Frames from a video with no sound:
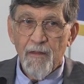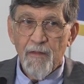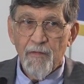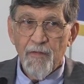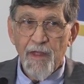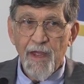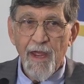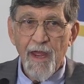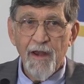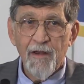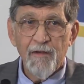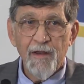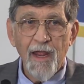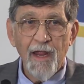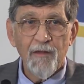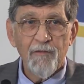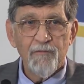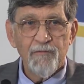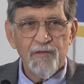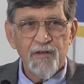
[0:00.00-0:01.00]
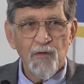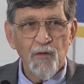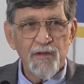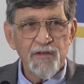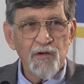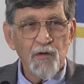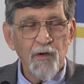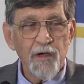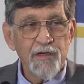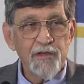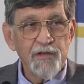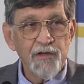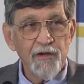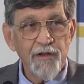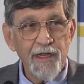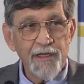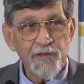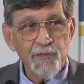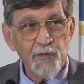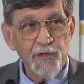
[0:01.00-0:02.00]
Then that, she wasn't quite sure
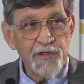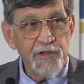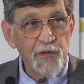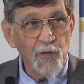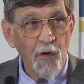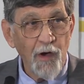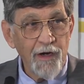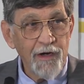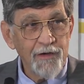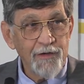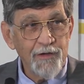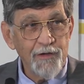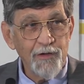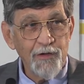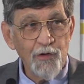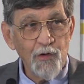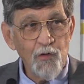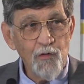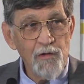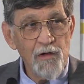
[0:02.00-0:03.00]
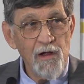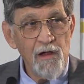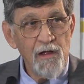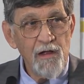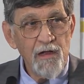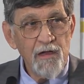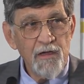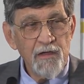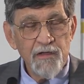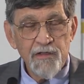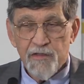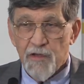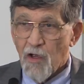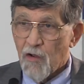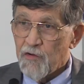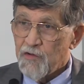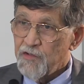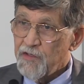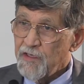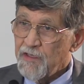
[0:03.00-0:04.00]
that's what she wanted to do.
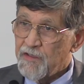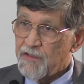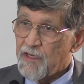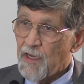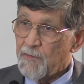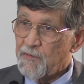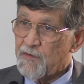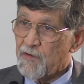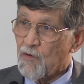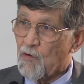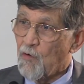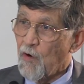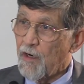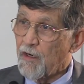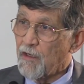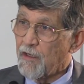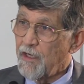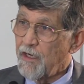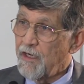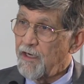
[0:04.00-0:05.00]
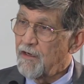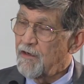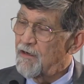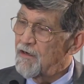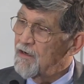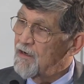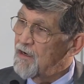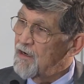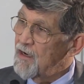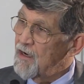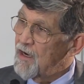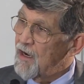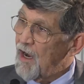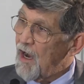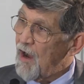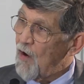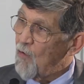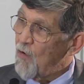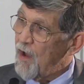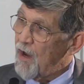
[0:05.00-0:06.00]
So she subsequently
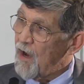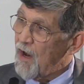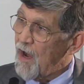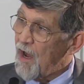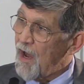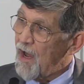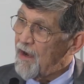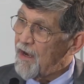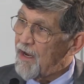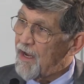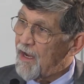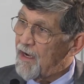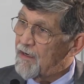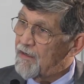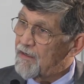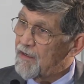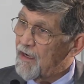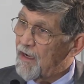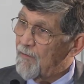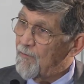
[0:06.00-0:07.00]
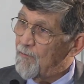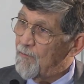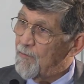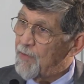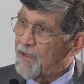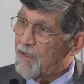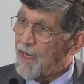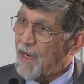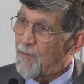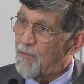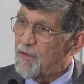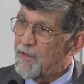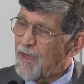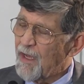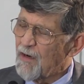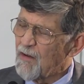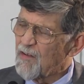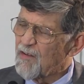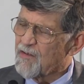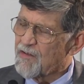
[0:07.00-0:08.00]
uh, went on and uh, became a
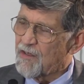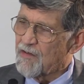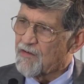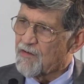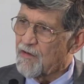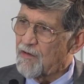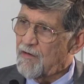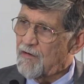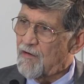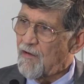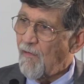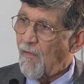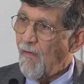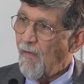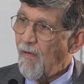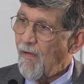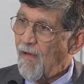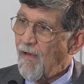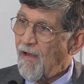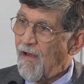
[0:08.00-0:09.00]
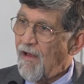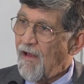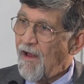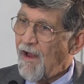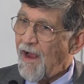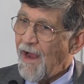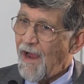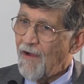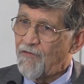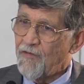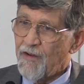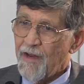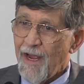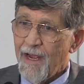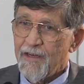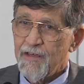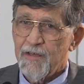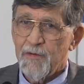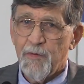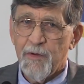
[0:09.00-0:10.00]
dental assistant. After
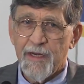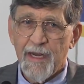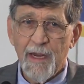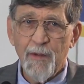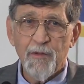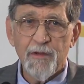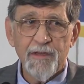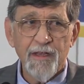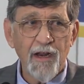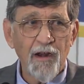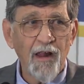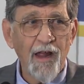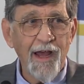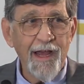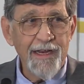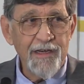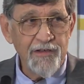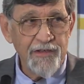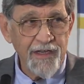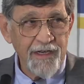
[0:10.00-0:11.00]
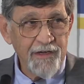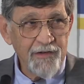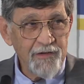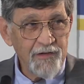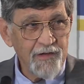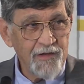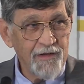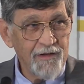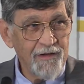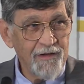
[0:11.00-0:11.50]
that, she became a dental hygienist.